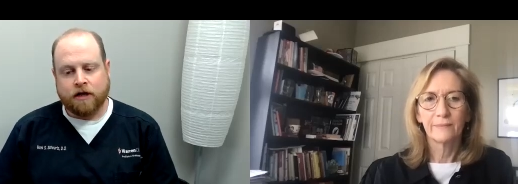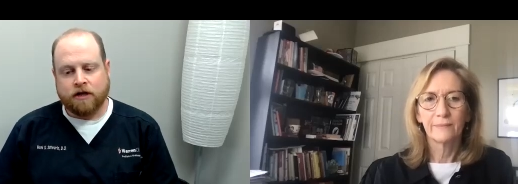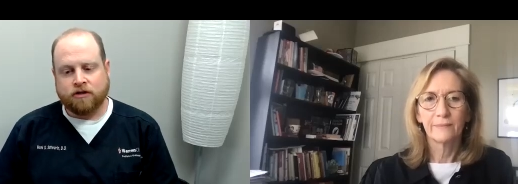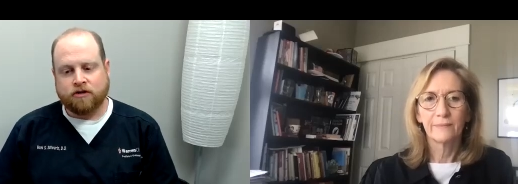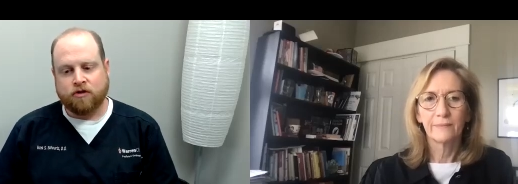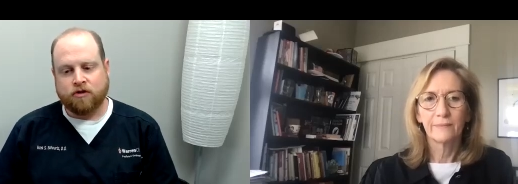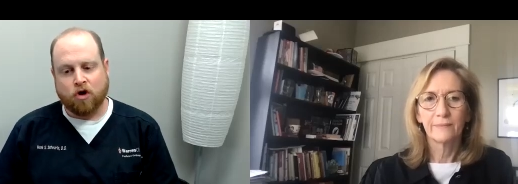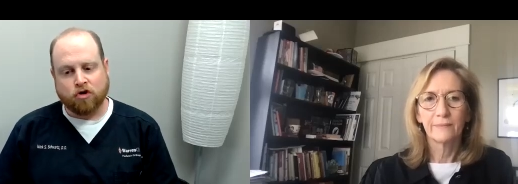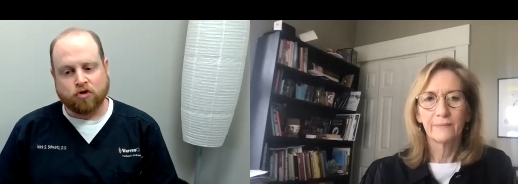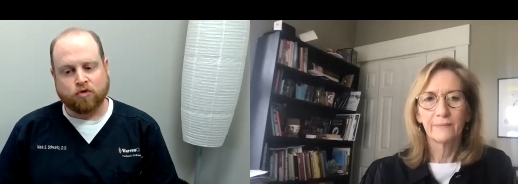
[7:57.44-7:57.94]
Speaker 1: So
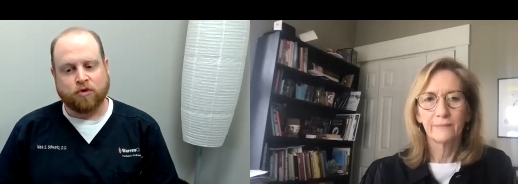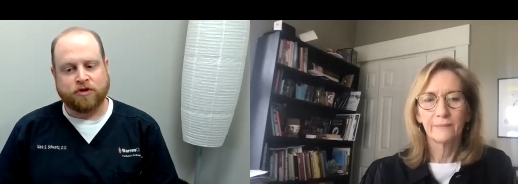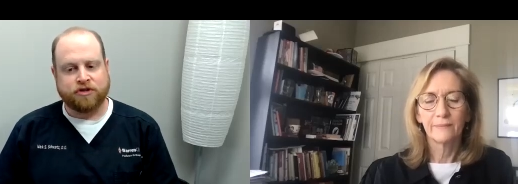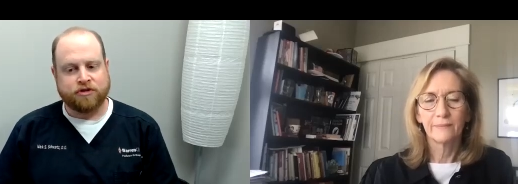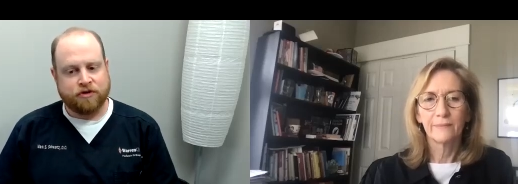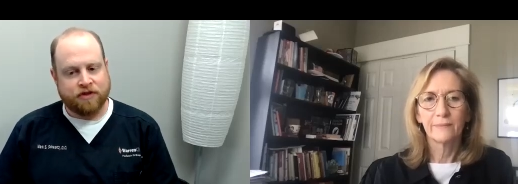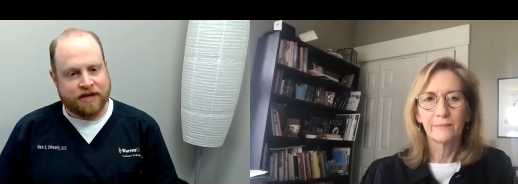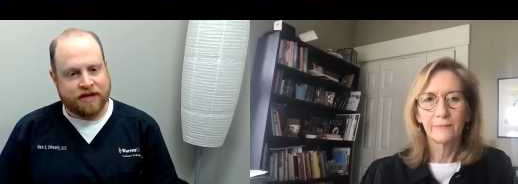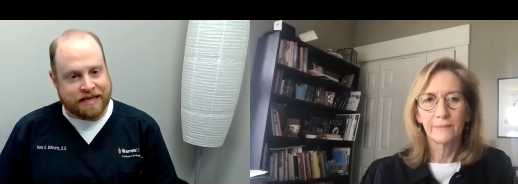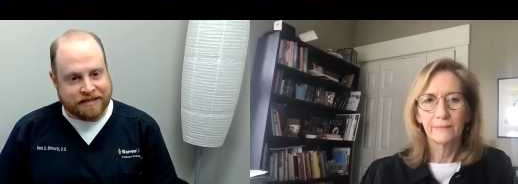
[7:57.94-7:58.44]
those ones
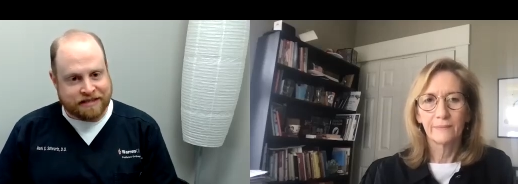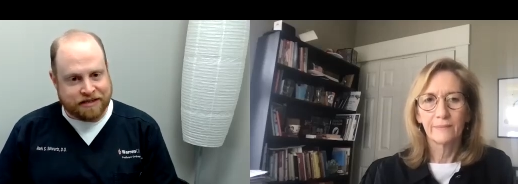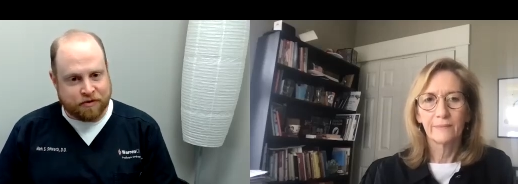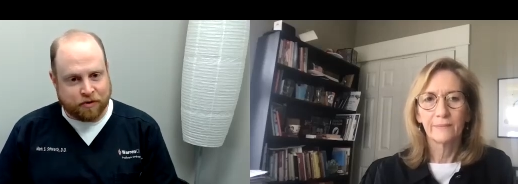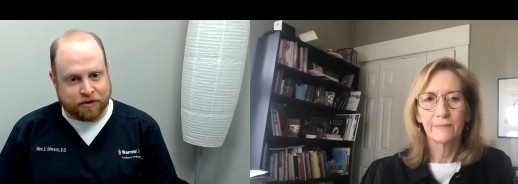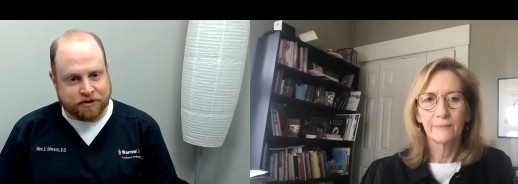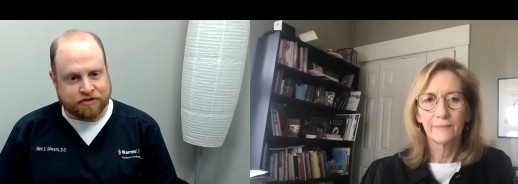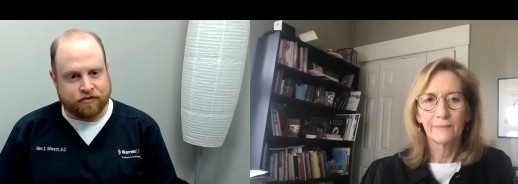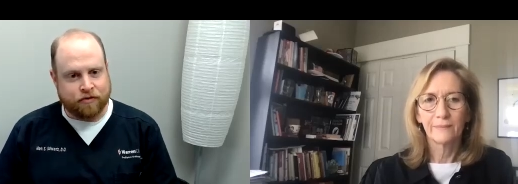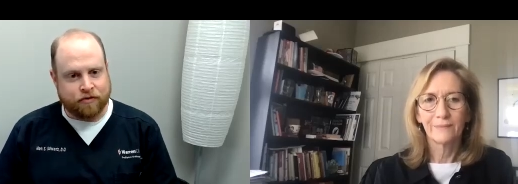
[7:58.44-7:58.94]
are the easy
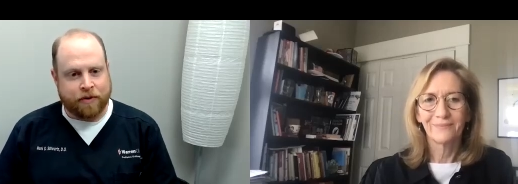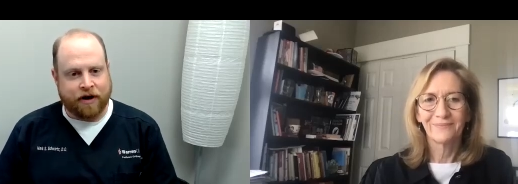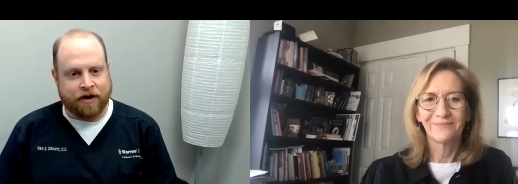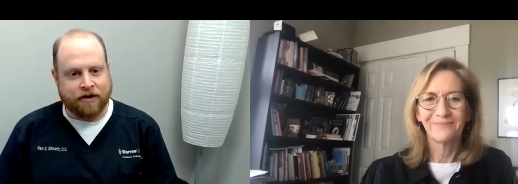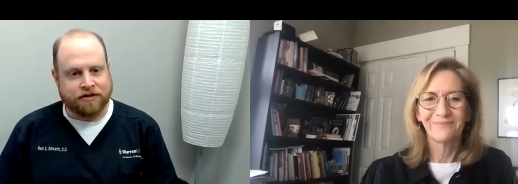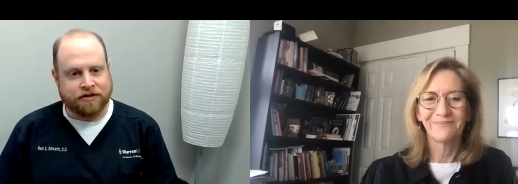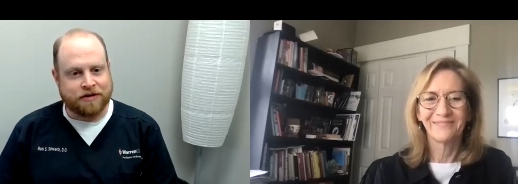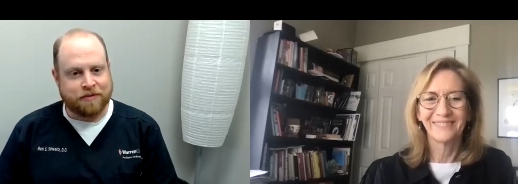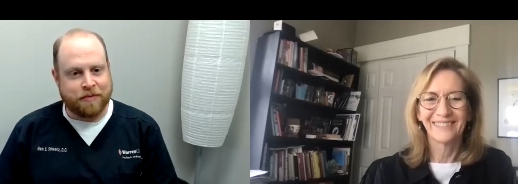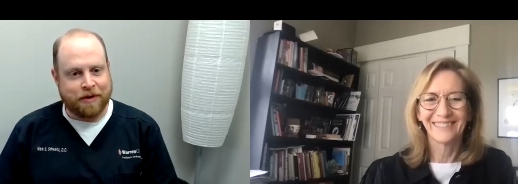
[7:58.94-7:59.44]
ones for
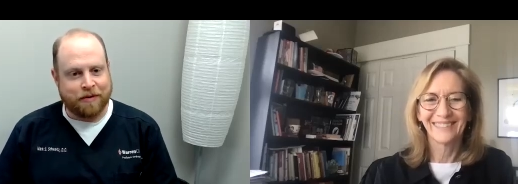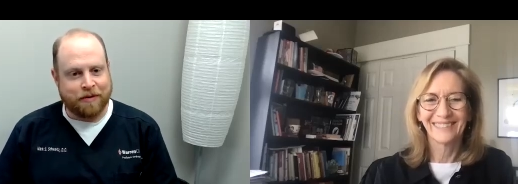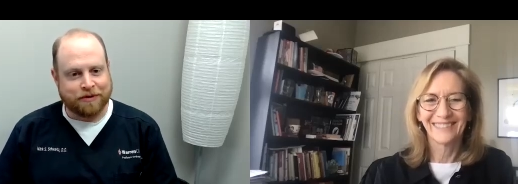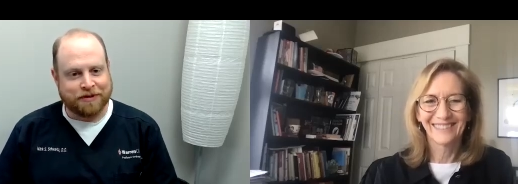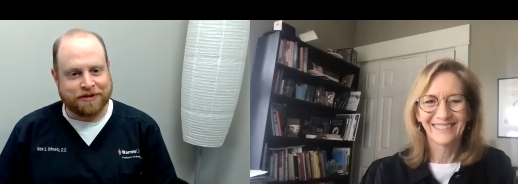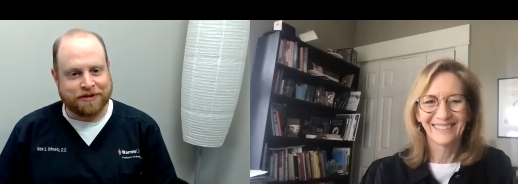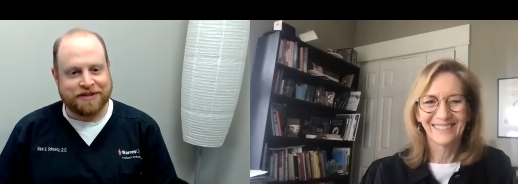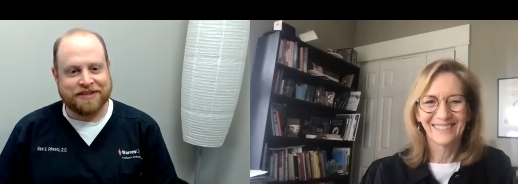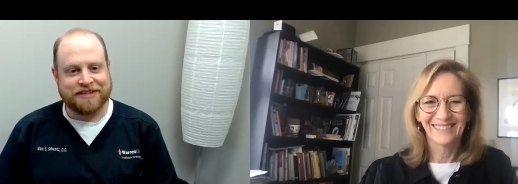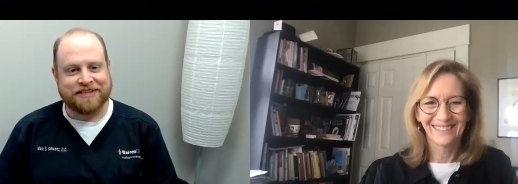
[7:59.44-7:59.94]
parents to be able
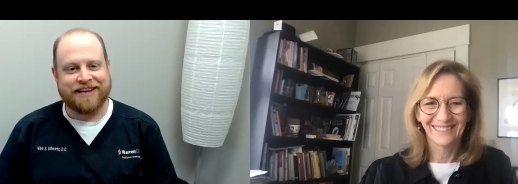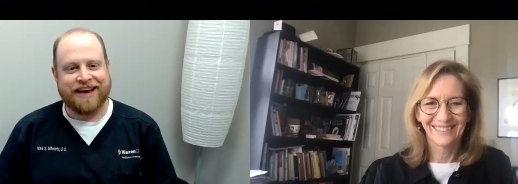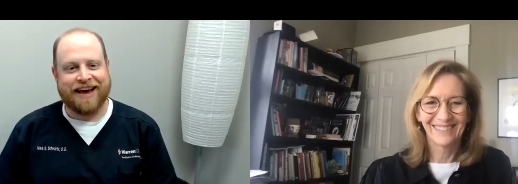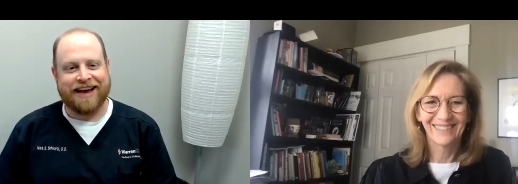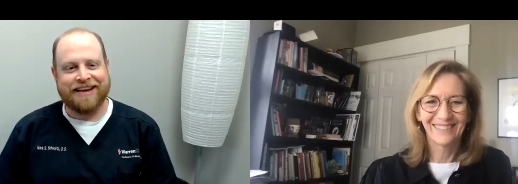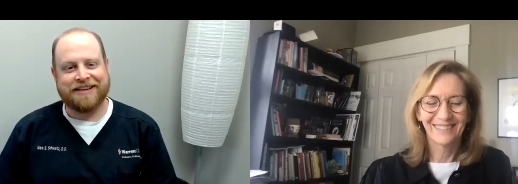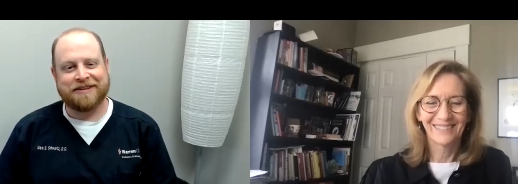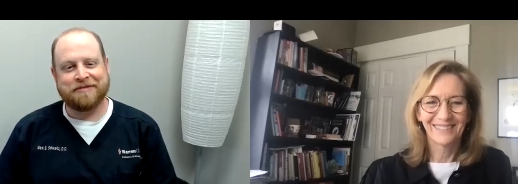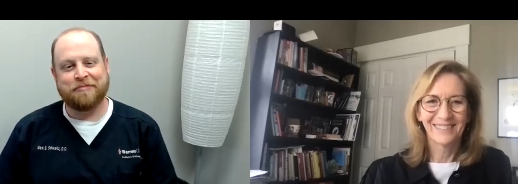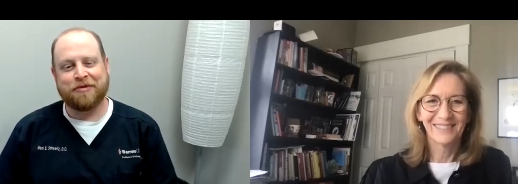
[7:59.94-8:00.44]
to
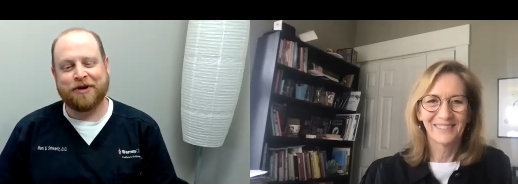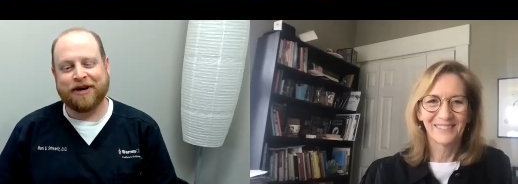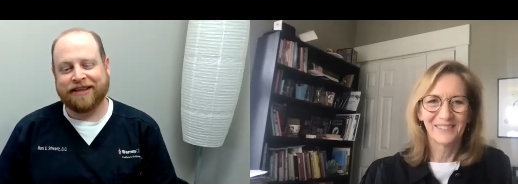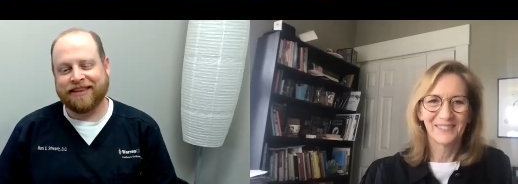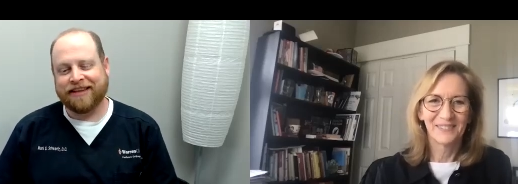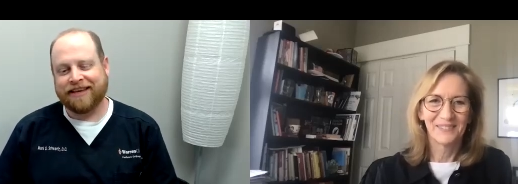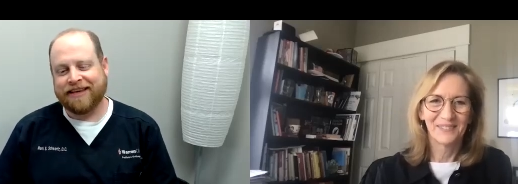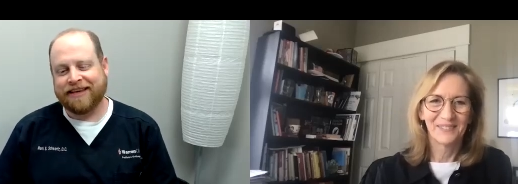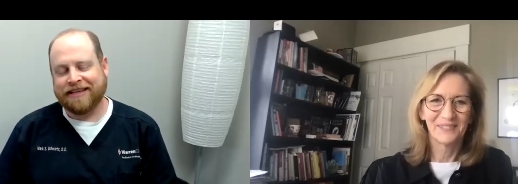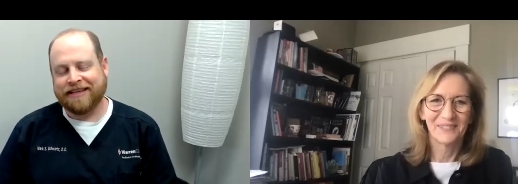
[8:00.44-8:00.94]
decide to bring
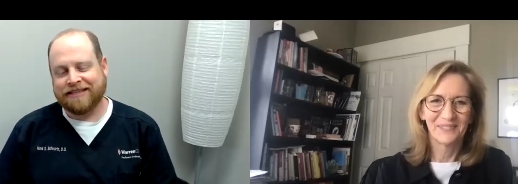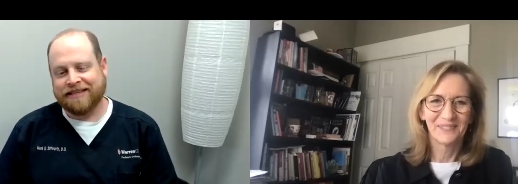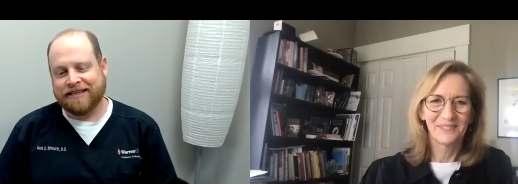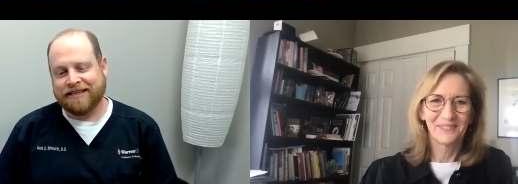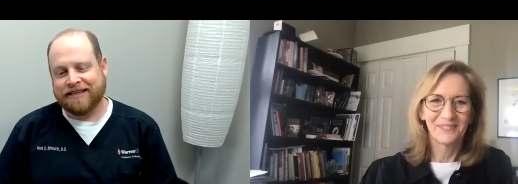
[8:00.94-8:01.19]
the kids